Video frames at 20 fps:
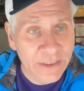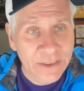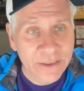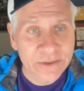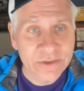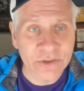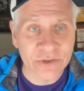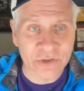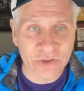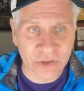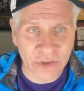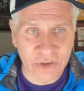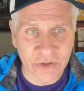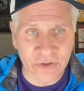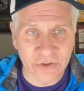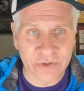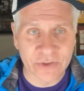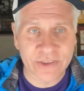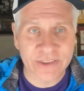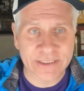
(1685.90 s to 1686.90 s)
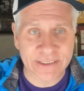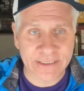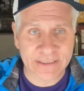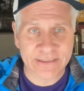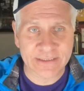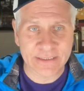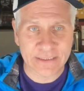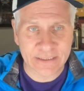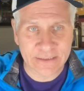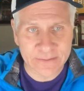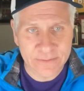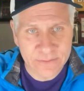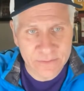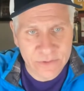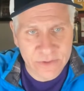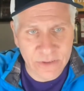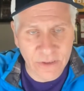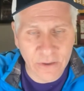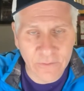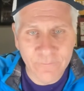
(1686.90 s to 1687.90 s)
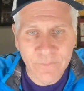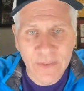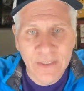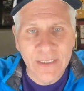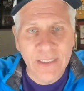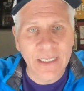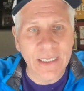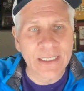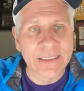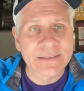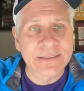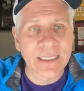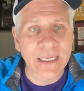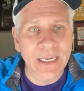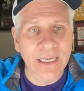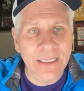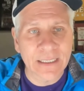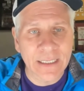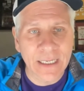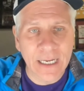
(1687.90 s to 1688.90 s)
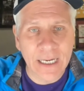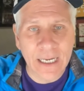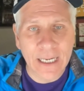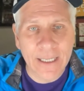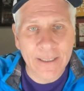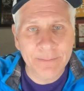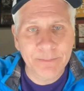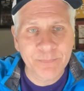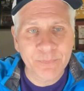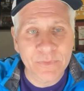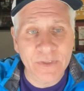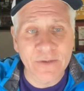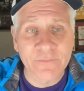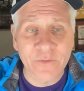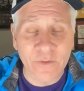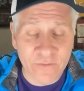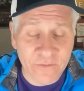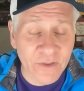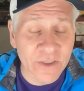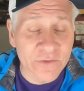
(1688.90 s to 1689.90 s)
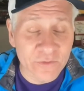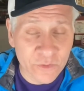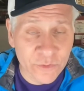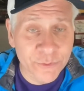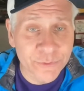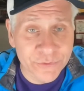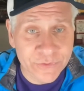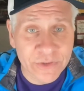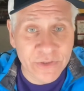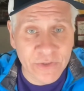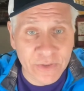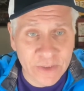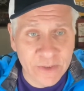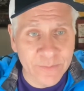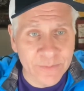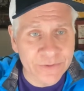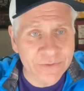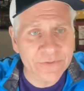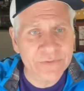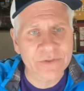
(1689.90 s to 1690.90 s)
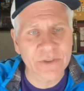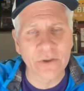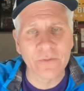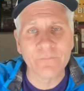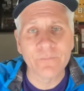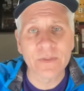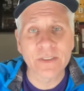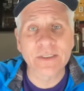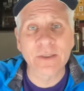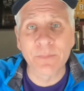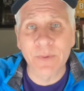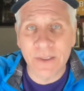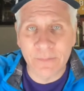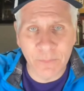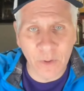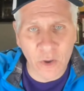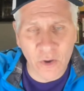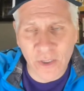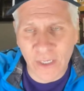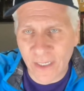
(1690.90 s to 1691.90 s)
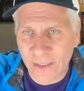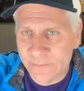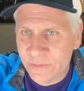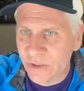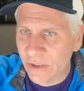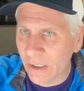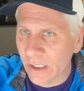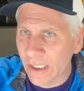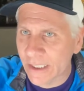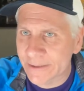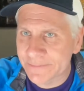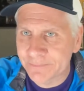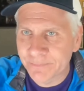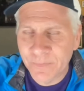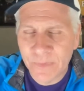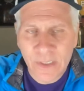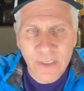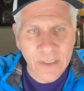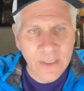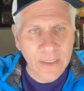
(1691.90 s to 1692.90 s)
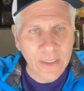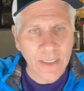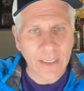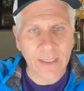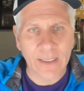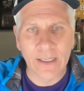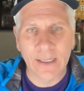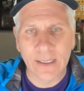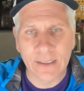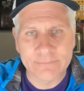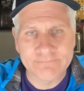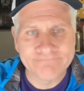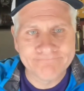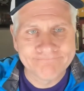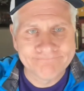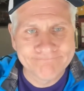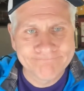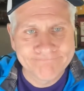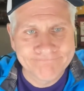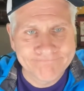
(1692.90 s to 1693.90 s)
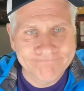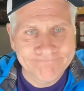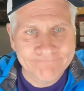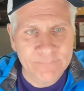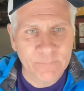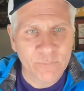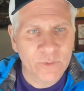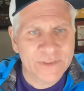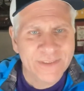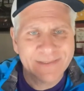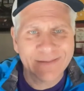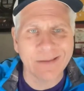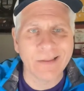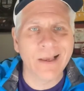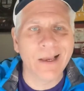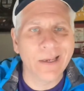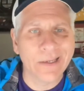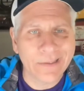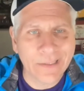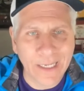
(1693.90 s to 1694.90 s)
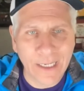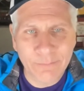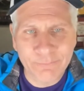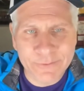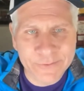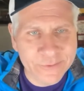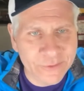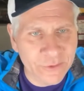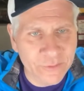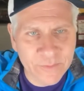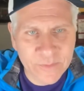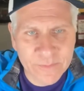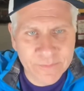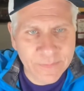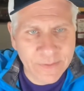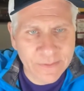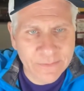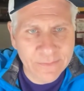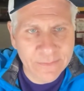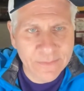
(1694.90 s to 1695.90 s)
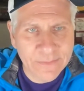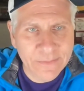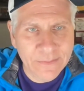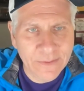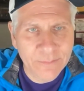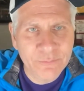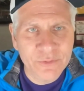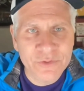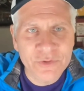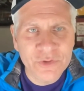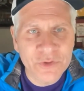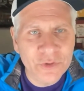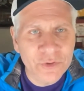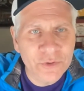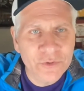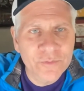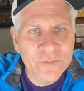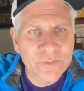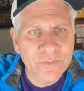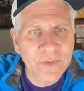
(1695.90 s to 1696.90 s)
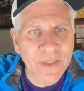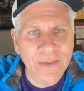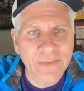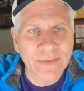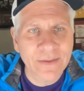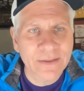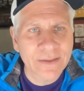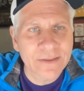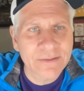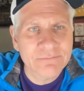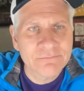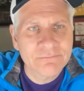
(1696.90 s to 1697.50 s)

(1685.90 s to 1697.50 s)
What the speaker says: to secure the 6th seed. So it's if the Suns lose to the Clippers. So it's a big ball game tonight. What's the line? I presume that the